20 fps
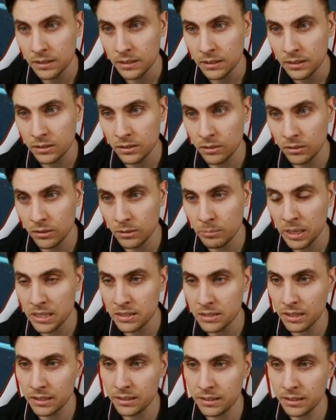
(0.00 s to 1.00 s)
Not the
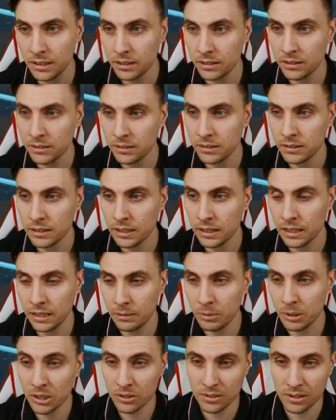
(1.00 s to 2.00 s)
best idea. Uh,
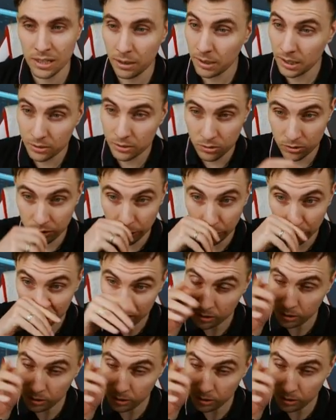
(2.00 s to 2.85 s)
because now that just locks it